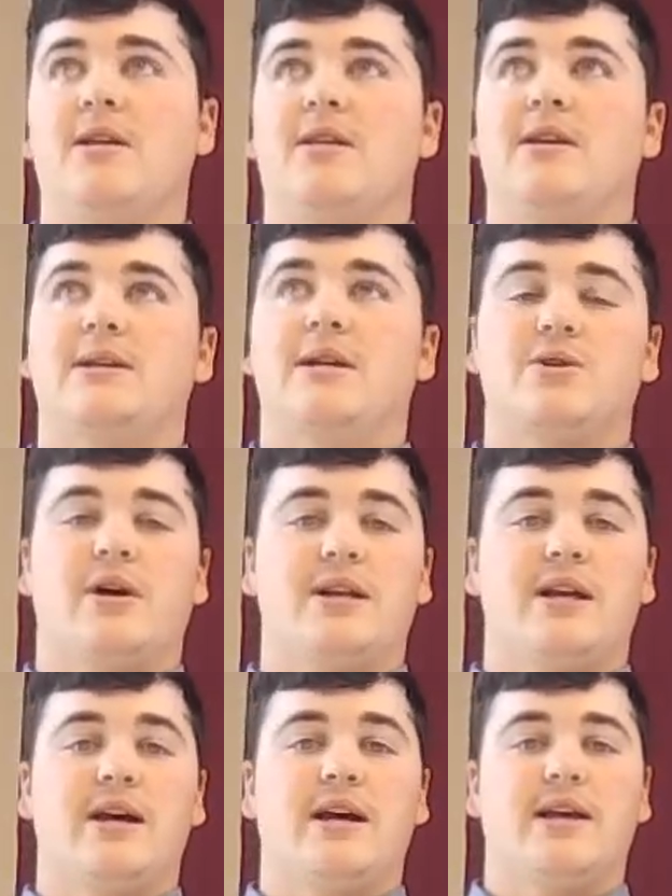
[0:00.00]
the essential
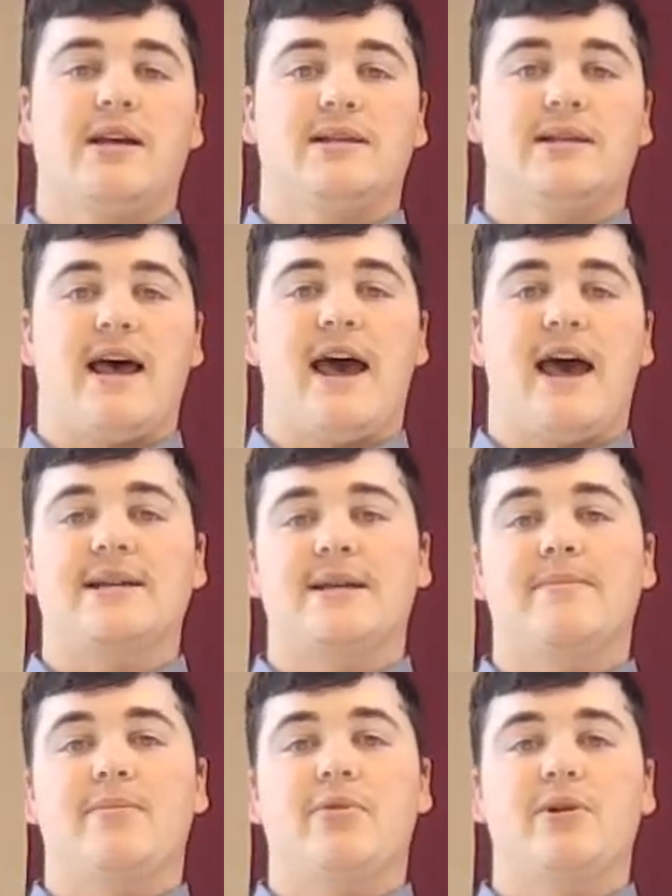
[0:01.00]
idea is that as
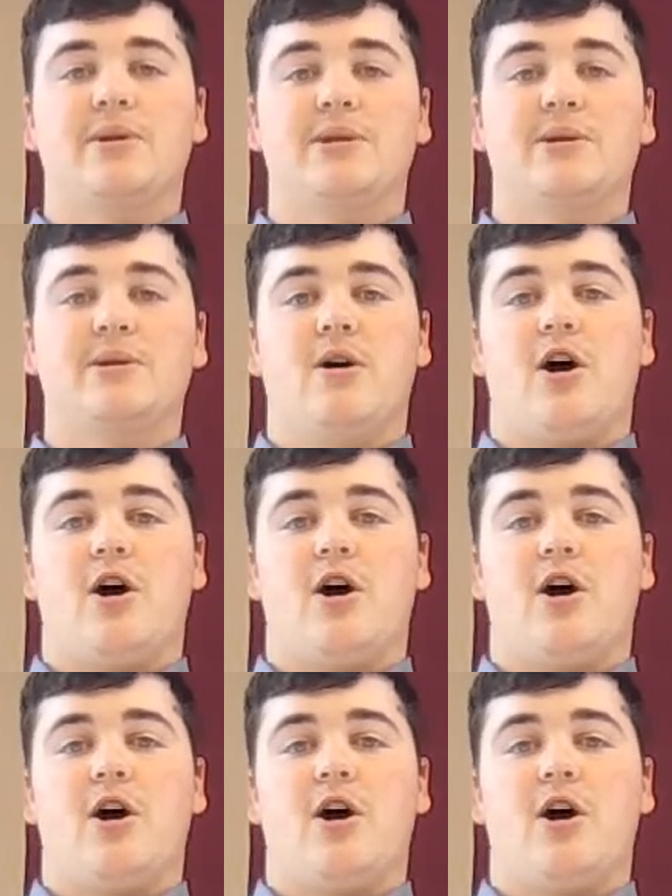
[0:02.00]
inputs